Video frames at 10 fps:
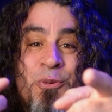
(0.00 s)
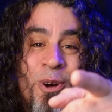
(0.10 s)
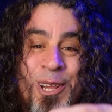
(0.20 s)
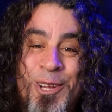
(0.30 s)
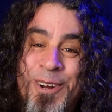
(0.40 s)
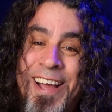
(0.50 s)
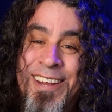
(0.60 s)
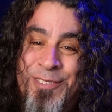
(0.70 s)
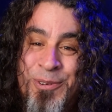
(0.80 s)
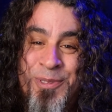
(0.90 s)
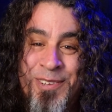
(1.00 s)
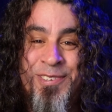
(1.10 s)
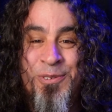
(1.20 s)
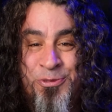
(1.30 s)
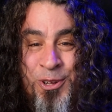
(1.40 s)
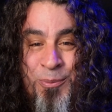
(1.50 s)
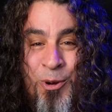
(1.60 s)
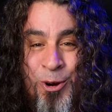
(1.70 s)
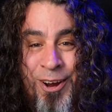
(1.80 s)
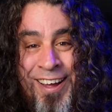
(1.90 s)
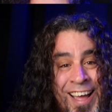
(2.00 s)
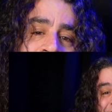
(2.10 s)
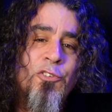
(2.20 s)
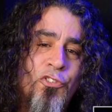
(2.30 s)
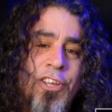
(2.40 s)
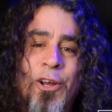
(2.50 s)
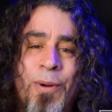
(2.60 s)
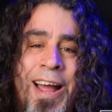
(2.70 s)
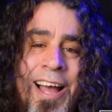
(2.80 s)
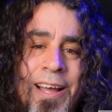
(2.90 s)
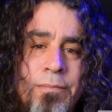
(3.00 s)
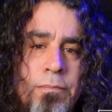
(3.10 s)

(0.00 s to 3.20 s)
you want to learn how to do this in Filmora, stick around.